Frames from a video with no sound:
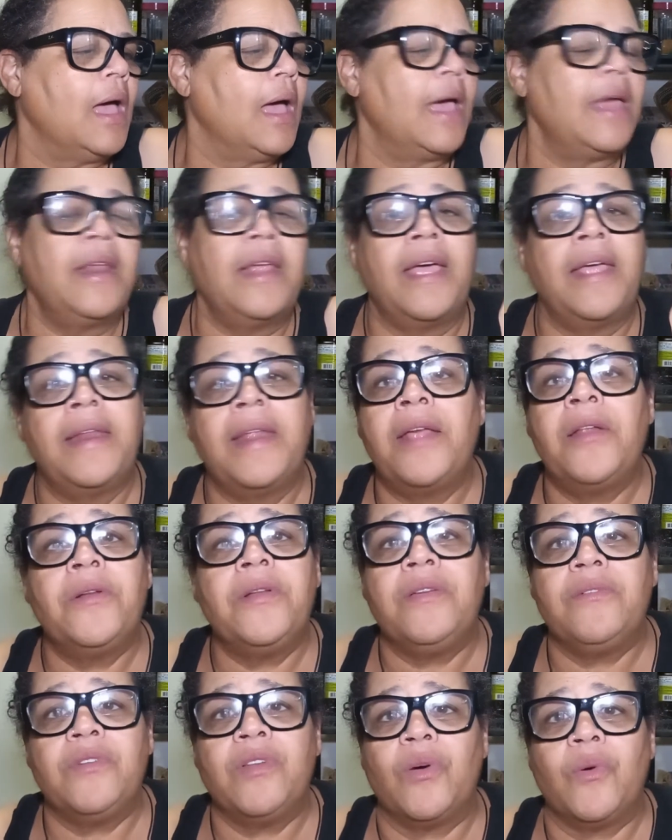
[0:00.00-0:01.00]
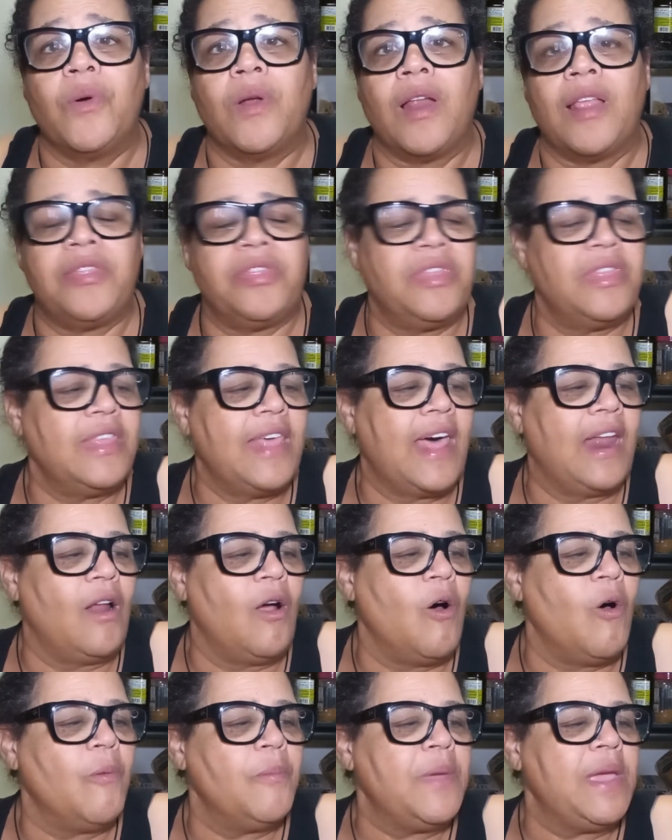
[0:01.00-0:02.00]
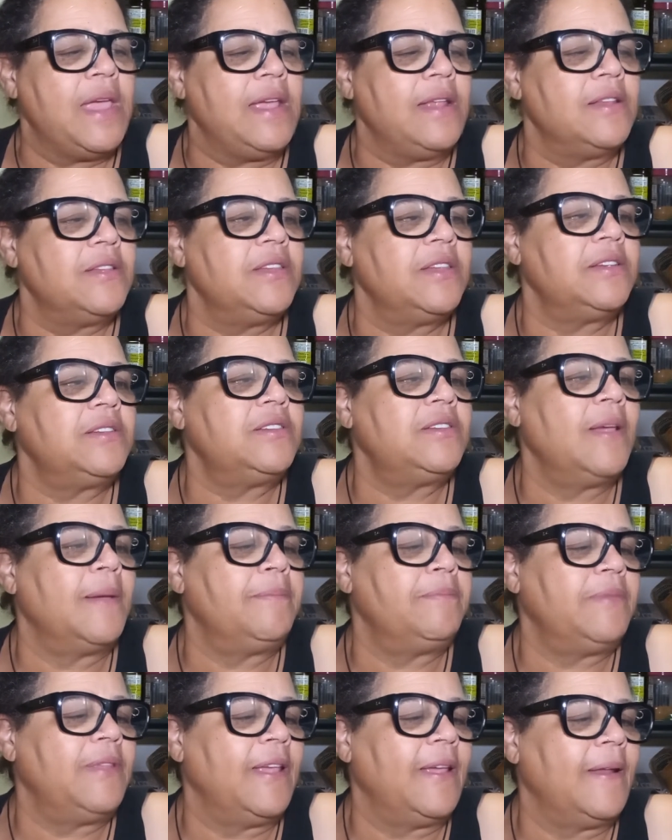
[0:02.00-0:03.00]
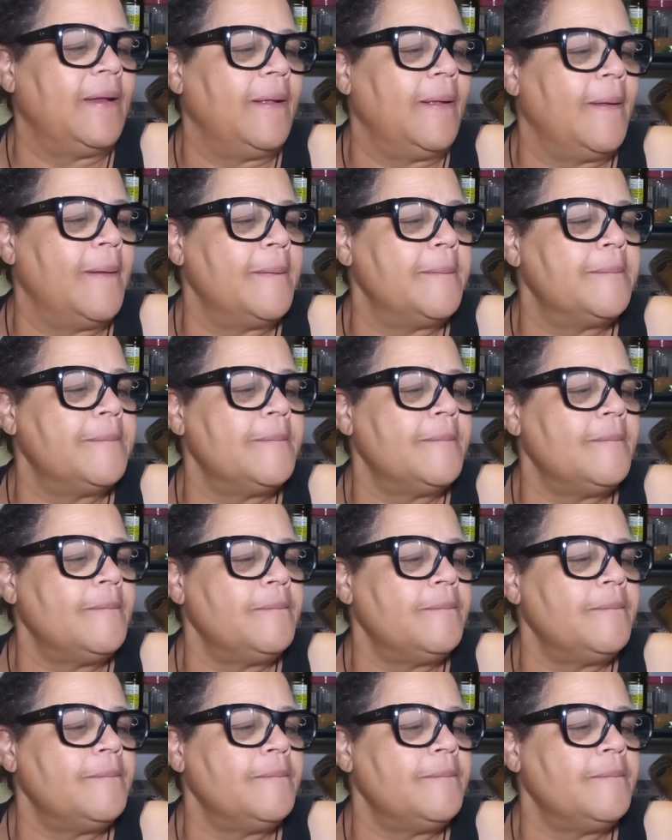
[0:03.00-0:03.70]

And I don't even know what that all means, except that